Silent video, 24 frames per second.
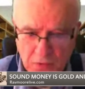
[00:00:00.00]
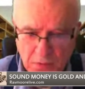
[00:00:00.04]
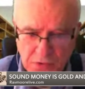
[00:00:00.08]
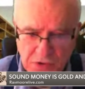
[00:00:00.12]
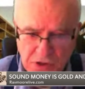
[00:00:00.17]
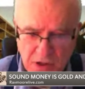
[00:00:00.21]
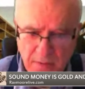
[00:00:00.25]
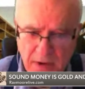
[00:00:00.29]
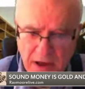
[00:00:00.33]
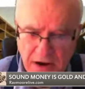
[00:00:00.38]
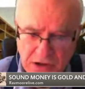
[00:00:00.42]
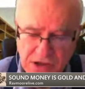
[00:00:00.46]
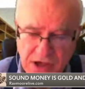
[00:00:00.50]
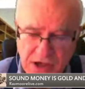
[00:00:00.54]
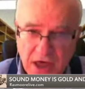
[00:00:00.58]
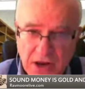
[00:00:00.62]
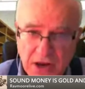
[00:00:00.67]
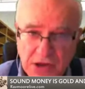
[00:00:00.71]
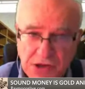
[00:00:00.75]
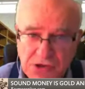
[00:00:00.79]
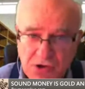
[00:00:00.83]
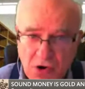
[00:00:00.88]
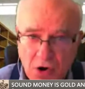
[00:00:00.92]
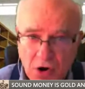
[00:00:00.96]
somebody's
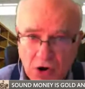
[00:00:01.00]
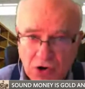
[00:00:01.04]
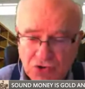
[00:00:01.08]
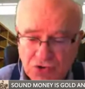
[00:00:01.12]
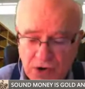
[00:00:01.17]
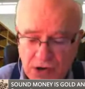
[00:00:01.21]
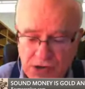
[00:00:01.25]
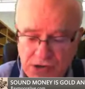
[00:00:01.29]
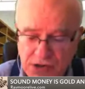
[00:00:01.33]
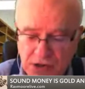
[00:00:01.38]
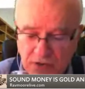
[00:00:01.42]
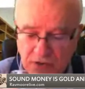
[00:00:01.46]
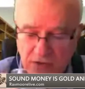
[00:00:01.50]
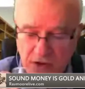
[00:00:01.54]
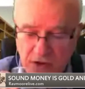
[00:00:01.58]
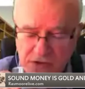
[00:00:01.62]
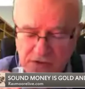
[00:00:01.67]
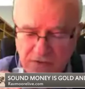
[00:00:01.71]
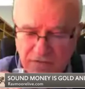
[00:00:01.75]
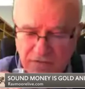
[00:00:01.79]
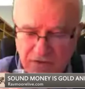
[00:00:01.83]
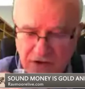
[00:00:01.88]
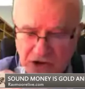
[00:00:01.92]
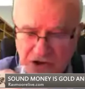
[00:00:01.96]
got to start addressing this
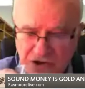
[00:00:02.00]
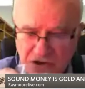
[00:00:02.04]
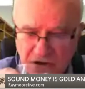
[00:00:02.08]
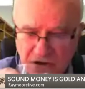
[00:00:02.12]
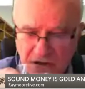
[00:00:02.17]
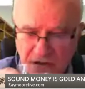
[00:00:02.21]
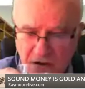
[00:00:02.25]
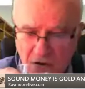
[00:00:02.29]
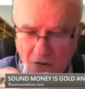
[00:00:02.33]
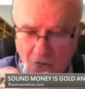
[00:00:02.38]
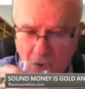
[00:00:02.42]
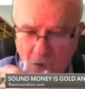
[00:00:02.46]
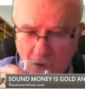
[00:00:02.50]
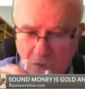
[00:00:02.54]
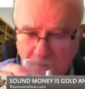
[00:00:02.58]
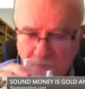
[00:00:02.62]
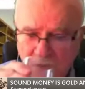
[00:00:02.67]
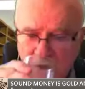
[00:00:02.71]
eventually, or